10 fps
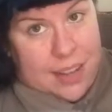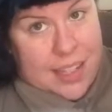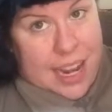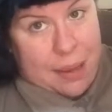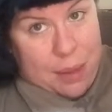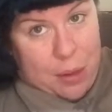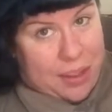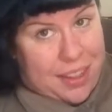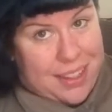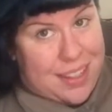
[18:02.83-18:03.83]
the same. The only
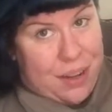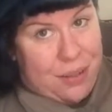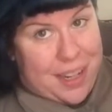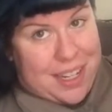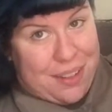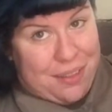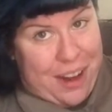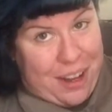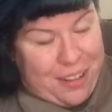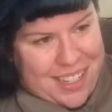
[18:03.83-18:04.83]
thing that's different is the
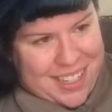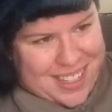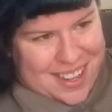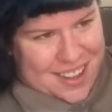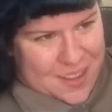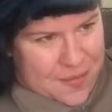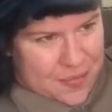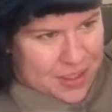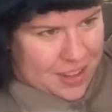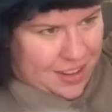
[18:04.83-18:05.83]
fragrance.
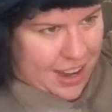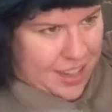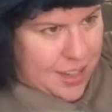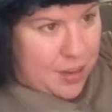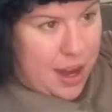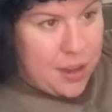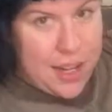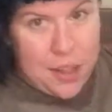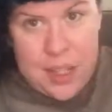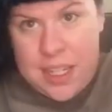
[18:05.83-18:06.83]
All right, so now you can
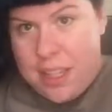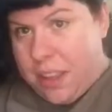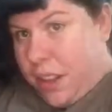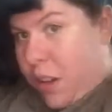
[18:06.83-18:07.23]
actually see that the